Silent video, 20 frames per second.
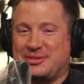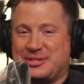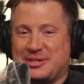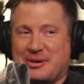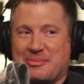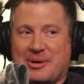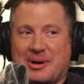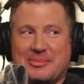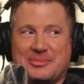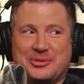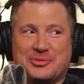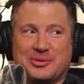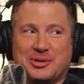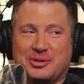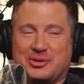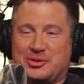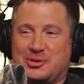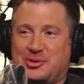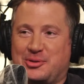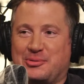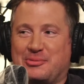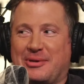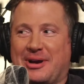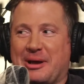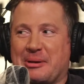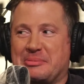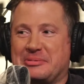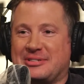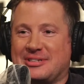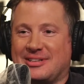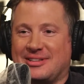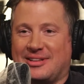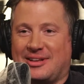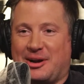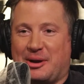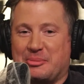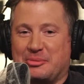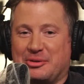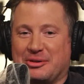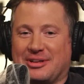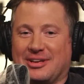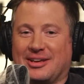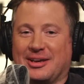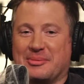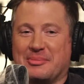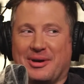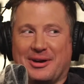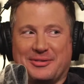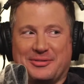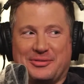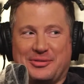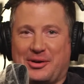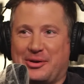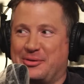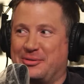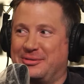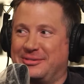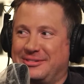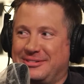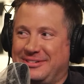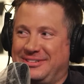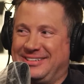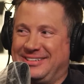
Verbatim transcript: gym, I'm doing two reps, and then I'm looking at my phone.